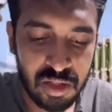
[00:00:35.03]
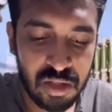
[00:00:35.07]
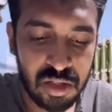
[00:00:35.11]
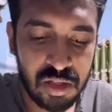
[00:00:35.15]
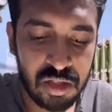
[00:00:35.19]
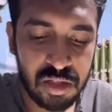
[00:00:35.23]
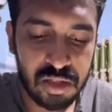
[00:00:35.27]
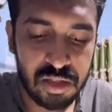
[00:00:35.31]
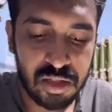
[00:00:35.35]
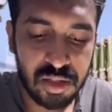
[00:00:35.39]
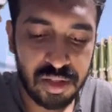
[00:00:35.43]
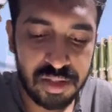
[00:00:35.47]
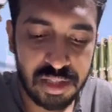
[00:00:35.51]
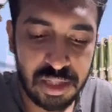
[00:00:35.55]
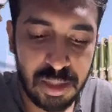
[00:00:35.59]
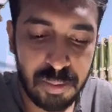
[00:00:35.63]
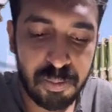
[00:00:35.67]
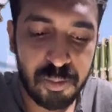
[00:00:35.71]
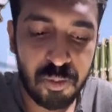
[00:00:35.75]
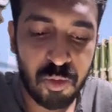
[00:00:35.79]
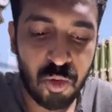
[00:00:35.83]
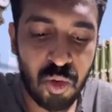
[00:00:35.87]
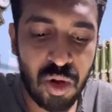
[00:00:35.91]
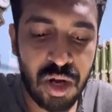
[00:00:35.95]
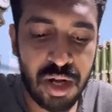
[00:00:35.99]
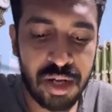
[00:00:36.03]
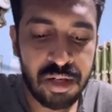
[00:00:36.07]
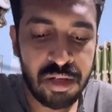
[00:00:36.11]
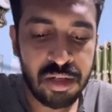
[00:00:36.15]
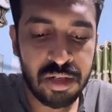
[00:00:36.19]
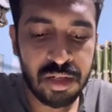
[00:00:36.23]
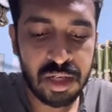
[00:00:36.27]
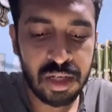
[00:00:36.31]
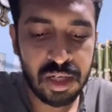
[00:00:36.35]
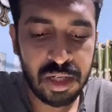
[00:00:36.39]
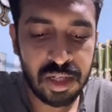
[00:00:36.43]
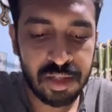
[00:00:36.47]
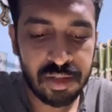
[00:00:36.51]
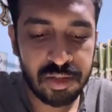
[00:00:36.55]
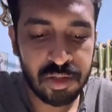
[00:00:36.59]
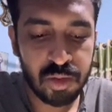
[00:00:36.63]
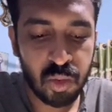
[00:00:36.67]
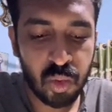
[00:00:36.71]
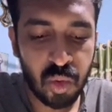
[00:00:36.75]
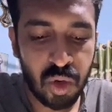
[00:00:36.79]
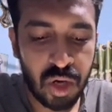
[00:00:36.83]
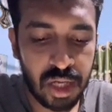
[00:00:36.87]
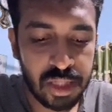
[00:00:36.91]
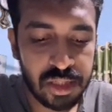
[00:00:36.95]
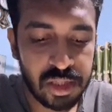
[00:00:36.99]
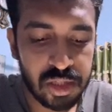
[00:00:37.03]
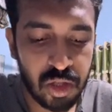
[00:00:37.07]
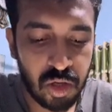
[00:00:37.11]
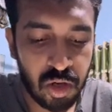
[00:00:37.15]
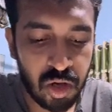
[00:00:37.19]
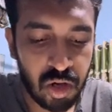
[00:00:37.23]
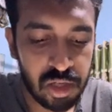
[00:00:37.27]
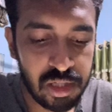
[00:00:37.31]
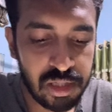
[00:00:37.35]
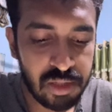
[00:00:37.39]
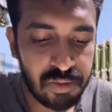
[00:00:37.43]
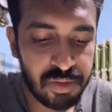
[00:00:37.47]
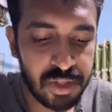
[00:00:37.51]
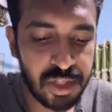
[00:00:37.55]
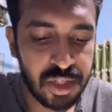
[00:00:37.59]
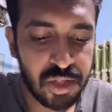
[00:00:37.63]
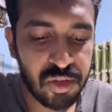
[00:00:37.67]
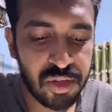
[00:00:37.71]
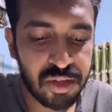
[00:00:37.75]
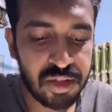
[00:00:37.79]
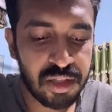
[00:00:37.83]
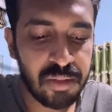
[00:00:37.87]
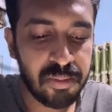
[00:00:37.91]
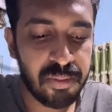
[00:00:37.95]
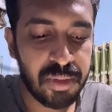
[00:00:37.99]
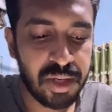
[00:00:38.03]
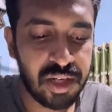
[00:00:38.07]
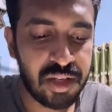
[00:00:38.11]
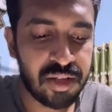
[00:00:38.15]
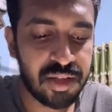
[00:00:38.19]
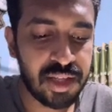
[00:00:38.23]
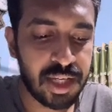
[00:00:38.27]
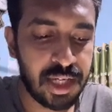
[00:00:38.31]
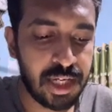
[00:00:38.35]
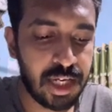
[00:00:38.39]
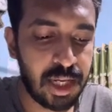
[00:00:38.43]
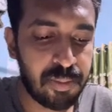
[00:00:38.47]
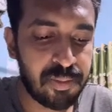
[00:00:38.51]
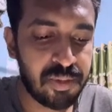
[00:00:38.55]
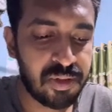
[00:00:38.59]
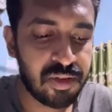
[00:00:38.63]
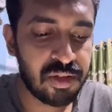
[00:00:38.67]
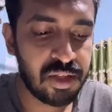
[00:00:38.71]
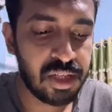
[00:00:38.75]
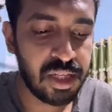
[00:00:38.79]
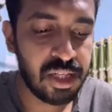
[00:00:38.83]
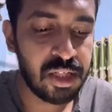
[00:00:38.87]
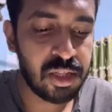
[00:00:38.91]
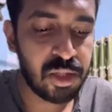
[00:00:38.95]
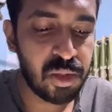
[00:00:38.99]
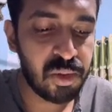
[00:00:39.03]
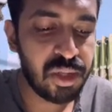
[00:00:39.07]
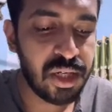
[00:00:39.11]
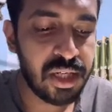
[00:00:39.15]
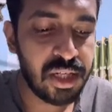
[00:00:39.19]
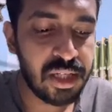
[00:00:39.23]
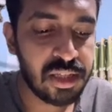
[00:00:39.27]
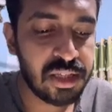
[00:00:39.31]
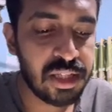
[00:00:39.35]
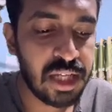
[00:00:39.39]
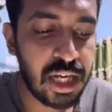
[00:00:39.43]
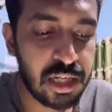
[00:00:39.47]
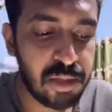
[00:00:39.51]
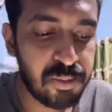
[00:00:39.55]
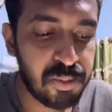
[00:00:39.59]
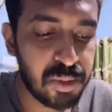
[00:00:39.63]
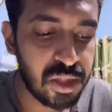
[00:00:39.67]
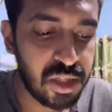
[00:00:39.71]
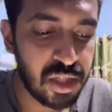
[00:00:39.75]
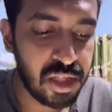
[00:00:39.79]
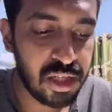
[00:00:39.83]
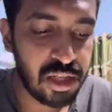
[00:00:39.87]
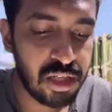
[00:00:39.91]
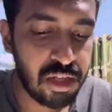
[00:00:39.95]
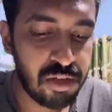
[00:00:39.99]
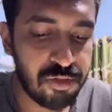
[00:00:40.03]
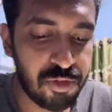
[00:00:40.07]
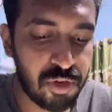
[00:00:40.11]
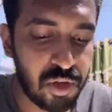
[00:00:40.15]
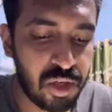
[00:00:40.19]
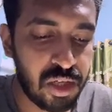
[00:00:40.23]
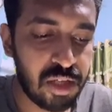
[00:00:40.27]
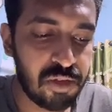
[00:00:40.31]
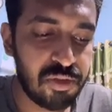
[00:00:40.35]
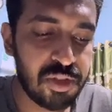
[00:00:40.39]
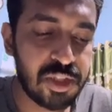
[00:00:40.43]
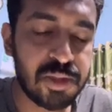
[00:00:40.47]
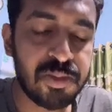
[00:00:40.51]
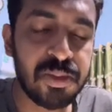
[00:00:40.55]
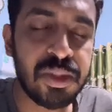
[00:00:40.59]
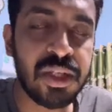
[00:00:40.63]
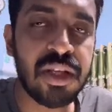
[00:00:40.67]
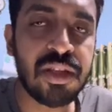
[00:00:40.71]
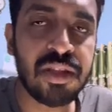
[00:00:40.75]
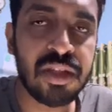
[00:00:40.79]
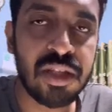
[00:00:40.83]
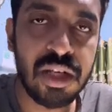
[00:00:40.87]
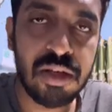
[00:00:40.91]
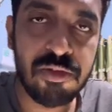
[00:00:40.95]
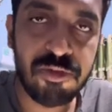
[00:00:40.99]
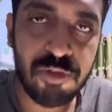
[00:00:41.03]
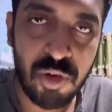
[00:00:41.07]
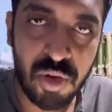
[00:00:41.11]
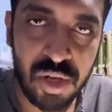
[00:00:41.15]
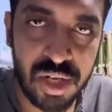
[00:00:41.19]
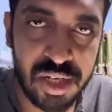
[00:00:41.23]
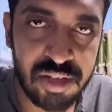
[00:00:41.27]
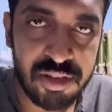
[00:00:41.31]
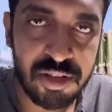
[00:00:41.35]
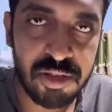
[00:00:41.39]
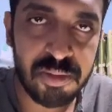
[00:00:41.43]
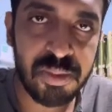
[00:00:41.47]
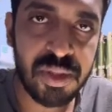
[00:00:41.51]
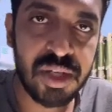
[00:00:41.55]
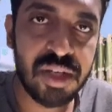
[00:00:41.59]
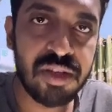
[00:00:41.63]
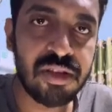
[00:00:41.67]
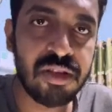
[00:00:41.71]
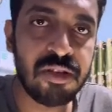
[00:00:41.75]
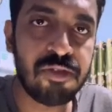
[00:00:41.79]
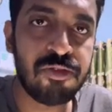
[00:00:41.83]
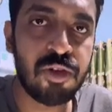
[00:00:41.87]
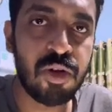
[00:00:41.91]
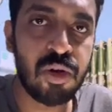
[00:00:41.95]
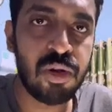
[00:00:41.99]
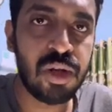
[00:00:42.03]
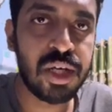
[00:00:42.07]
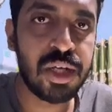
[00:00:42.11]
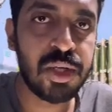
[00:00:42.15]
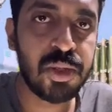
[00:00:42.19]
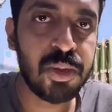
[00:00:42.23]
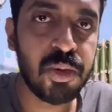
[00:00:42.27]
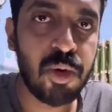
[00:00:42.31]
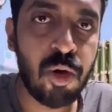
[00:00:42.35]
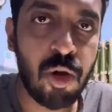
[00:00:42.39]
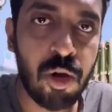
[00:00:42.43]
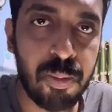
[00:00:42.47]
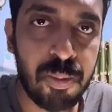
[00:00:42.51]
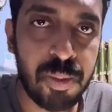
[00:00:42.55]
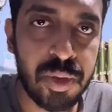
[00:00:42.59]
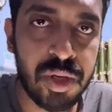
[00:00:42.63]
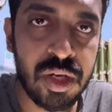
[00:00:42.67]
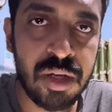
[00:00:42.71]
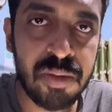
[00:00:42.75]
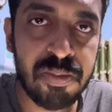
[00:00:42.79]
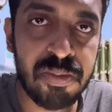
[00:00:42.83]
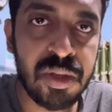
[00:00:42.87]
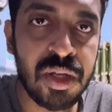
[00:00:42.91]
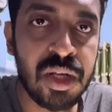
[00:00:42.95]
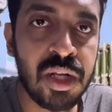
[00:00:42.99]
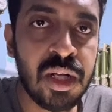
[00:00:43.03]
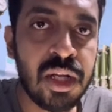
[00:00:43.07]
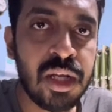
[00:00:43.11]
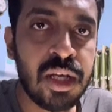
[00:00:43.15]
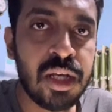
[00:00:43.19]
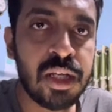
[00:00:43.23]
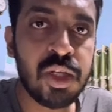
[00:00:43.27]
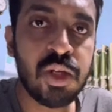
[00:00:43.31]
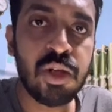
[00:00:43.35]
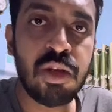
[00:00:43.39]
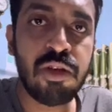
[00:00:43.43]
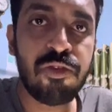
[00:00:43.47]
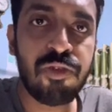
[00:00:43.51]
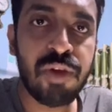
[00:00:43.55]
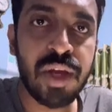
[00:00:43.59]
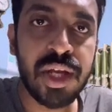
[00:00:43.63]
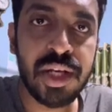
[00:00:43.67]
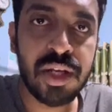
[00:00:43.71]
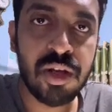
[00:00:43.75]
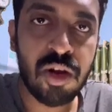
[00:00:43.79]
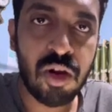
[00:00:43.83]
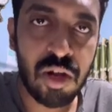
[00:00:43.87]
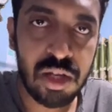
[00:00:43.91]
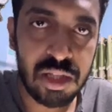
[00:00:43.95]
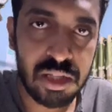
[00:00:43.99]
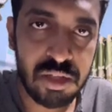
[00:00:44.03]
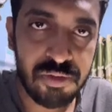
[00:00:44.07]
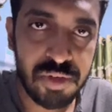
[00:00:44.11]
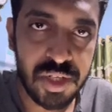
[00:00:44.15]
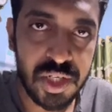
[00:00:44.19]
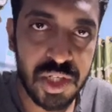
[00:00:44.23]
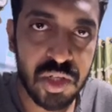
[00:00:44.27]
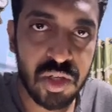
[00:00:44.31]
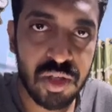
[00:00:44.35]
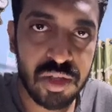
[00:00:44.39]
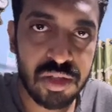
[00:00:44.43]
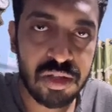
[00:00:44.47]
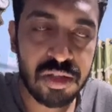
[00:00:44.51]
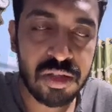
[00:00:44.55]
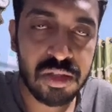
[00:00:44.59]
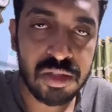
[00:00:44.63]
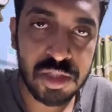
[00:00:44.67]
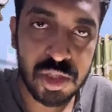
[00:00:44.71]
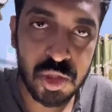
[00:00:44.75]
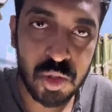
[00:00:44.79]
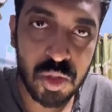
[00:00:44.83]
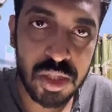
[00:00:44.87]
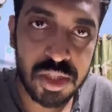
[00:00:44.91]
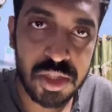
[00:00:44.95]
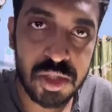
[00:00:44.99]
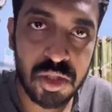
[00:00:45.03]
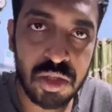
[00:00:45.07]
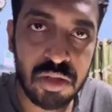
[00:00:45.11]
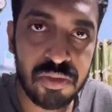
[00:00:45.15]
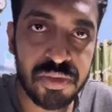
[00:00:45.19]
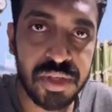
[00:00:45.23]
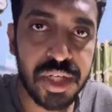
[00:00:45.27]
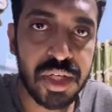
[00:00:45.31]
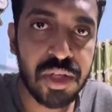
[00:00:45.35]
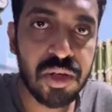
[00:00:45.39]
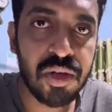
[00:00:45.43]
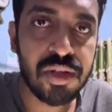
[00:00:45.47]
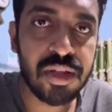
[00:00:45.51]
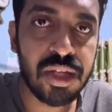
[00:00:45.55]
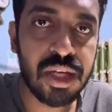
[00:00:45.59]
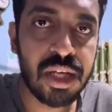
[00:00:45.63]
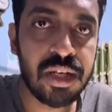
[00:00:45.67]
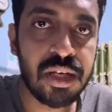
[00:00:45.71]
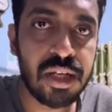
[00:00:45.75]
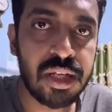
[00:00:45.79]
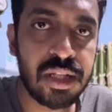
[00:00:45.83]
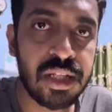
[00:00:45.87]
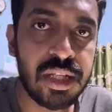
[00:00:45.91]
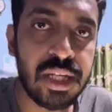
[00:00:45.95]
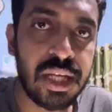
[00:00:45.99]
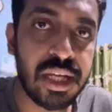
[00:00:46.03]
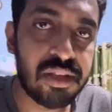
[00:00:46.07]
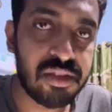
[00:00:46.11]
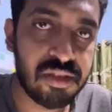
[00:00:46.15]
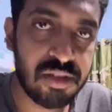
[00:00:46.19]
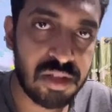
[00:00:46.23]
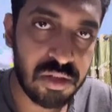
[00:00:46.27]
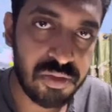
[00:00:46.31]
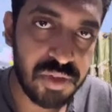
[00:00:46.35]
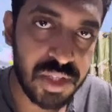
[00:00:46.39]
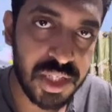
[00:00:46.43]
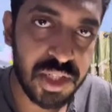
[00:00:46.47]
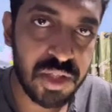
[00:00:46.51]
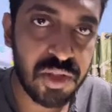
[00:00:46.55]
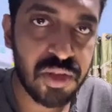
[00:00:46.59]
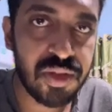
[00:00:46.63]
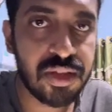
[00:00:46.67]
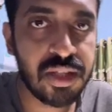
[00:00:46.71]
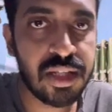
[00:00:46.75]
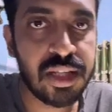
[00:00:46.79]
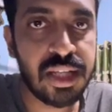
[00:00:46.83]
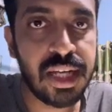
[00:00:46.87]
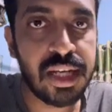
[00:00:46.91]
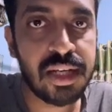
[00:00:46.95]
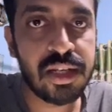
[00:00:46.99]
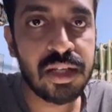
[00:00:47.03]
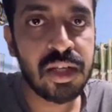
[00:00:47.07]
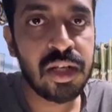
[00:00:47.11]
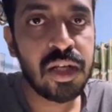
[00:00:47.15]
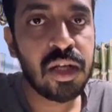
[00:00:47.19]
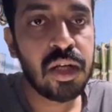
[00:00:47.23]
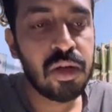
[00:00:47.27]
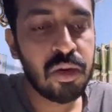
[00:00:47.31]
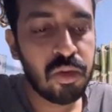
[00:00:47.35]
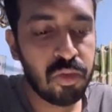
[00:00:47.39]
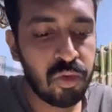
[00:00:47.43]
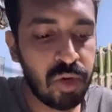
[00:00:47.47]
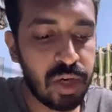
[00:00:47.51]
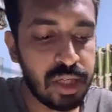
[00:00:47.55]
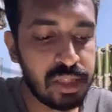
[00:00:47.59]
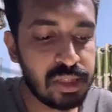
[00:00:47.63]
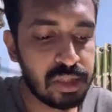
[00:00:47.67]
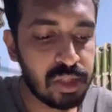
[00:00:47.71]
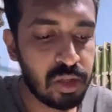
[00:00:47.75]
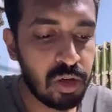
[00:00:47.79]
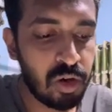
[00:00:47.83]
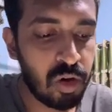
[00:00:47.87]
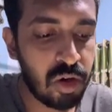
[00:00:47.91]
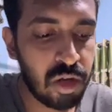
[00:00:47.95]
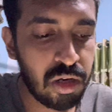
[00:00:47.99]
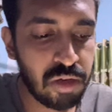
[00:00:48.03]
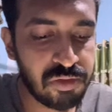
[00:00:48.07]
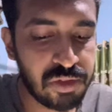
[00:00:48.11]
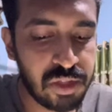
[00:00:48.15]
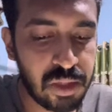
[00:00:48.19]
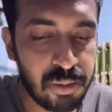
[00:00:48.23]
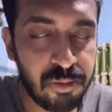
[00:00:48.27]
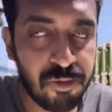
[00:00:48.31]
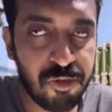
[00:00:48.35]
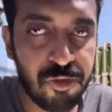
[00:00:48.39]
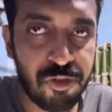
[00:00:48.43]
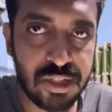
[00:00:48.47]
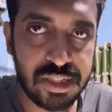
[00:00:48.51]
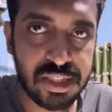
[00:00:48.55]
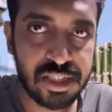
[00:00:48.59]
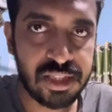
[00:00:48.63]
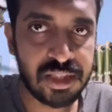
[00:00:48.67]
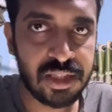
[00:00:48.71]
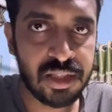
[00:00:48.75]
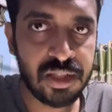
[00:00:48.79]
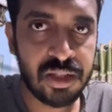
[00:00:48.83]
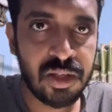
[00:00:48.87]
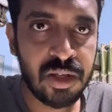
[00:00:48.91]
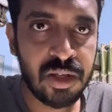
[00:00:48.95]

So the step one is to watch all the videos in Medsynapse included in that particular folder, which means the forensic medicine folder you open up, you will find all the videos, sure shot videos and the extra videos in that. Watch all of them first.